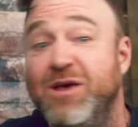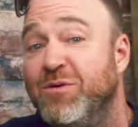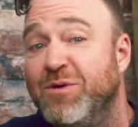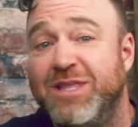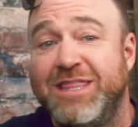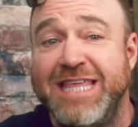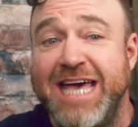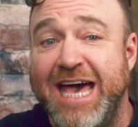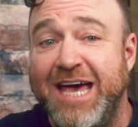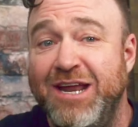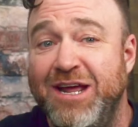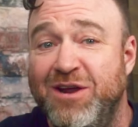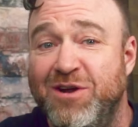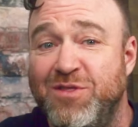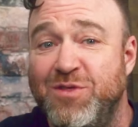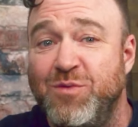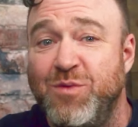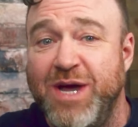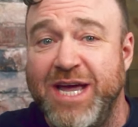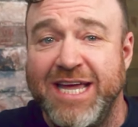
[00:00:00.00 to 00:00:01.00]
with that out
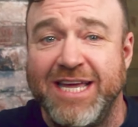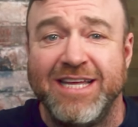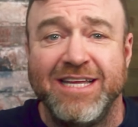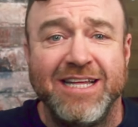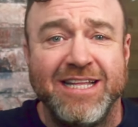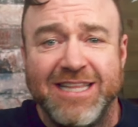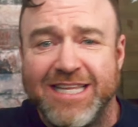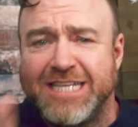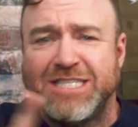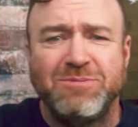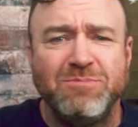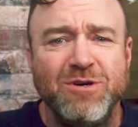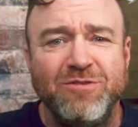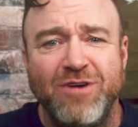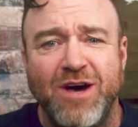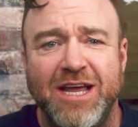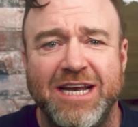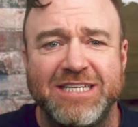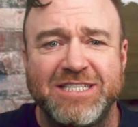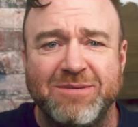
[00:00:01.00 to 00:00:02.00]
of the way, let's
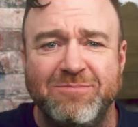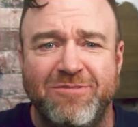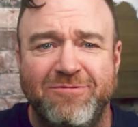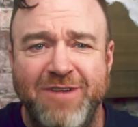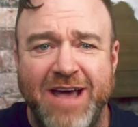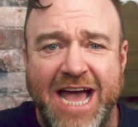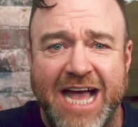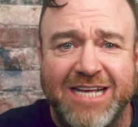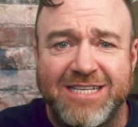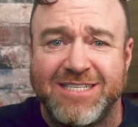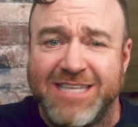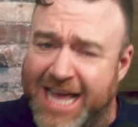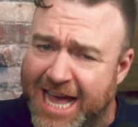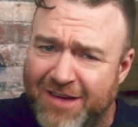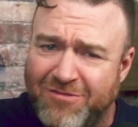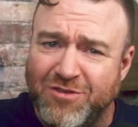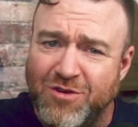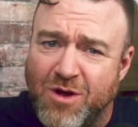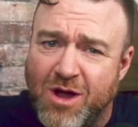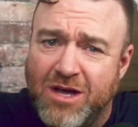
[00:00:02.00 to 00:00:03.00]
move on to some facts.
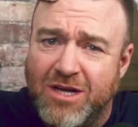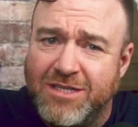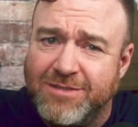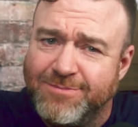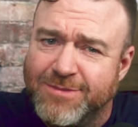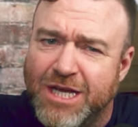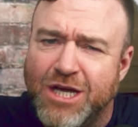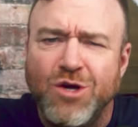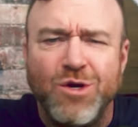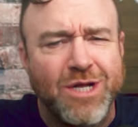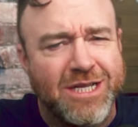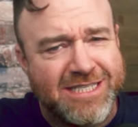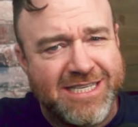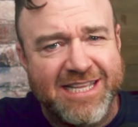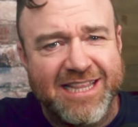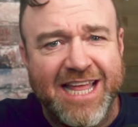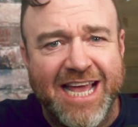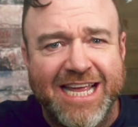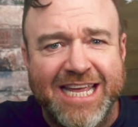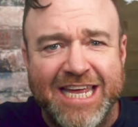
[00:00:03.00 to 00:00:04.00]
After all, who
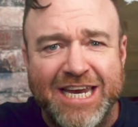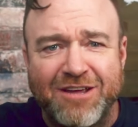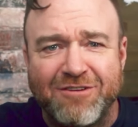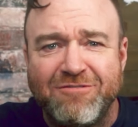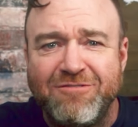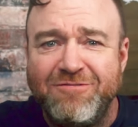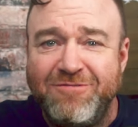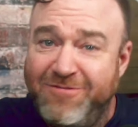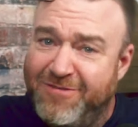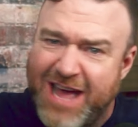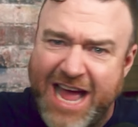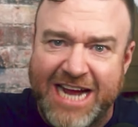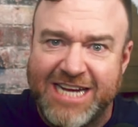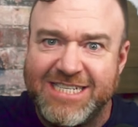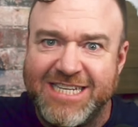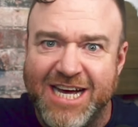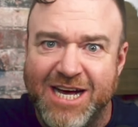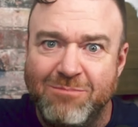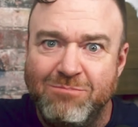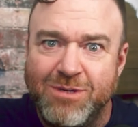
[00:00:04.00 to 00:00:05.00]
doesn't like getting
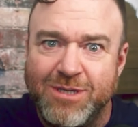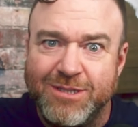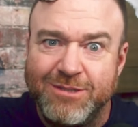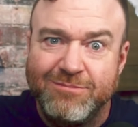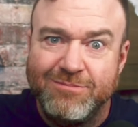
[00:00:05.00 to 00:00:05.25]
facked up?